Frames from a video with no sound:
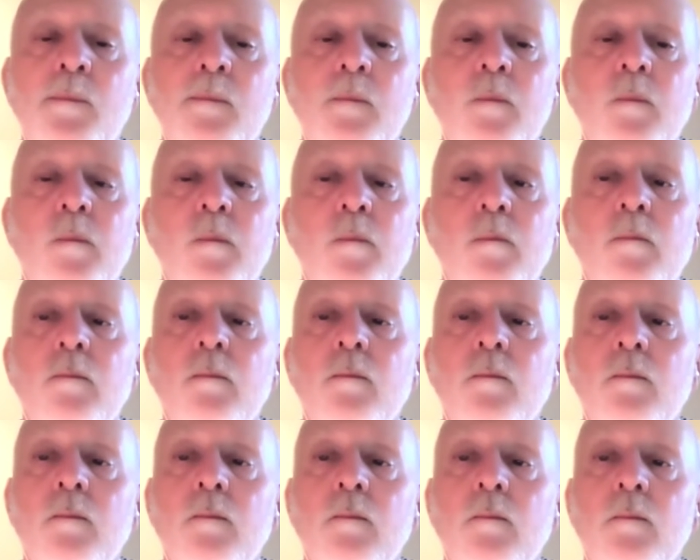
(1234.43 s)

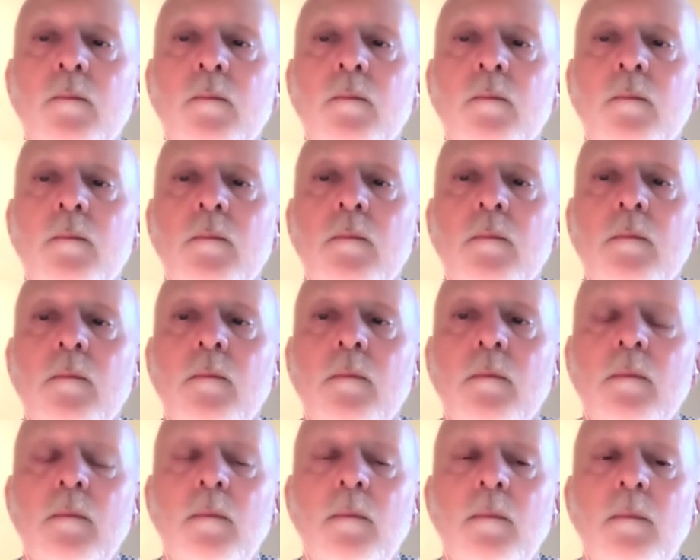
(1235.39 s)

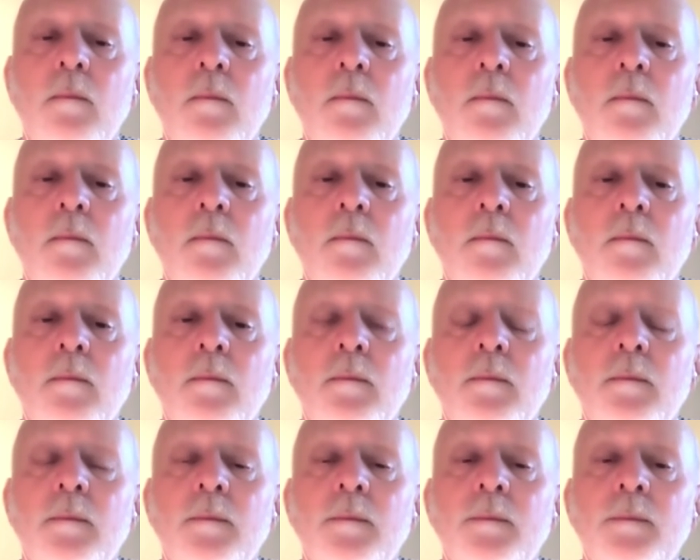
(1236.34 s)

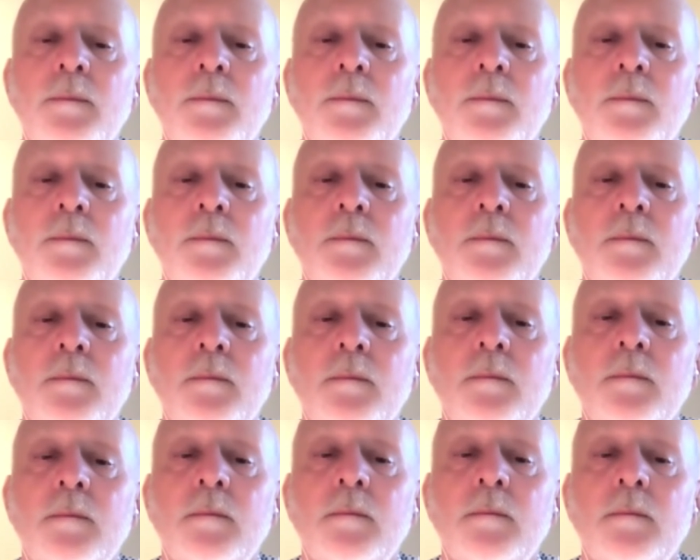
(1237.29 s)

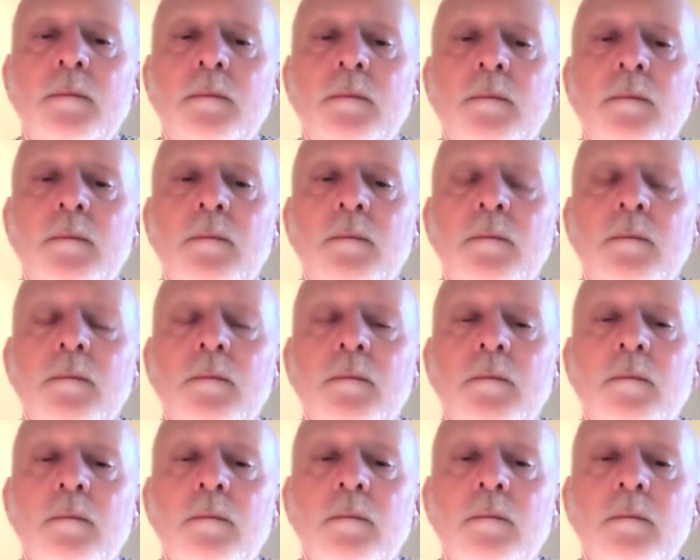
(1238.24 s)

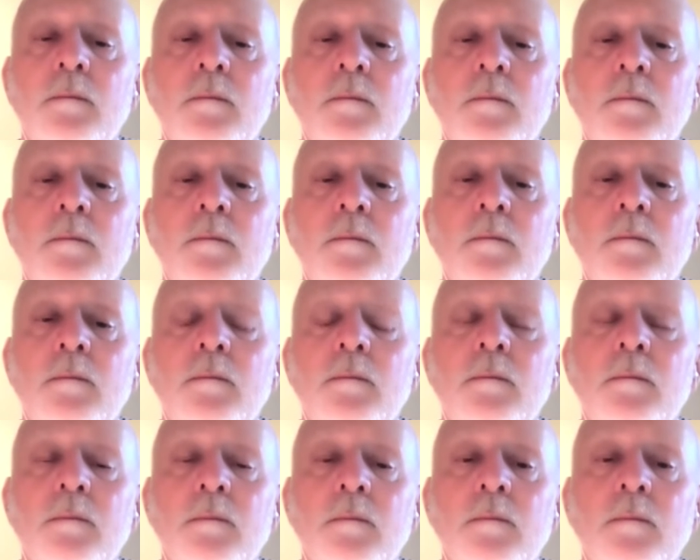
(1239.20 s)

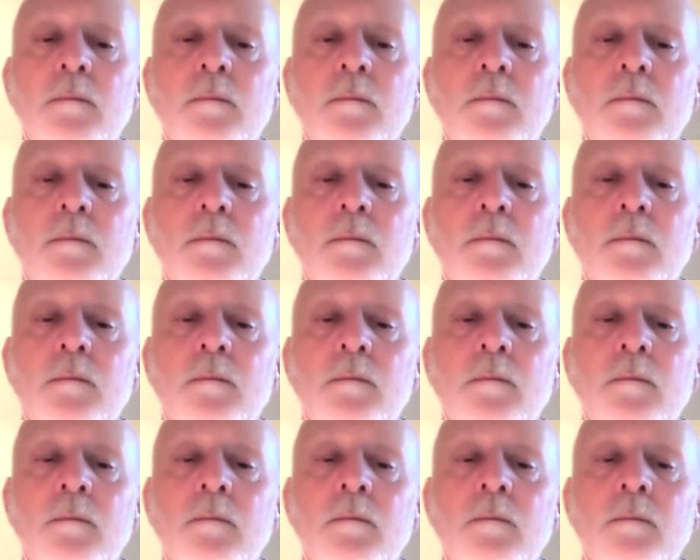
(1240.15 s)

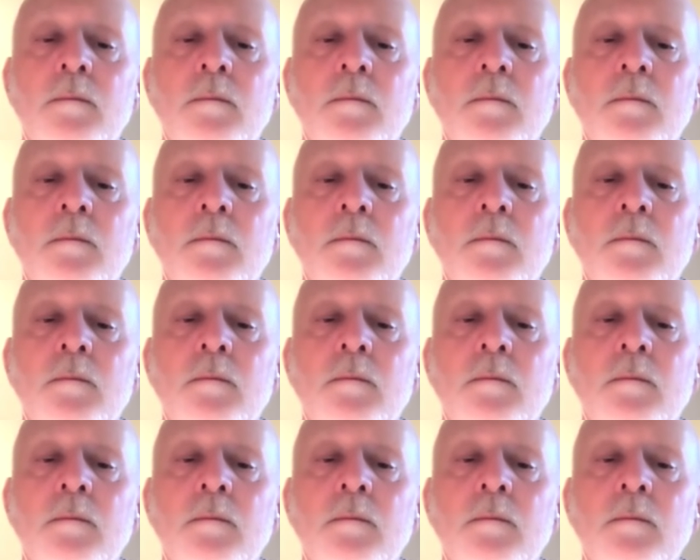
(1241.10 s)
[no speech]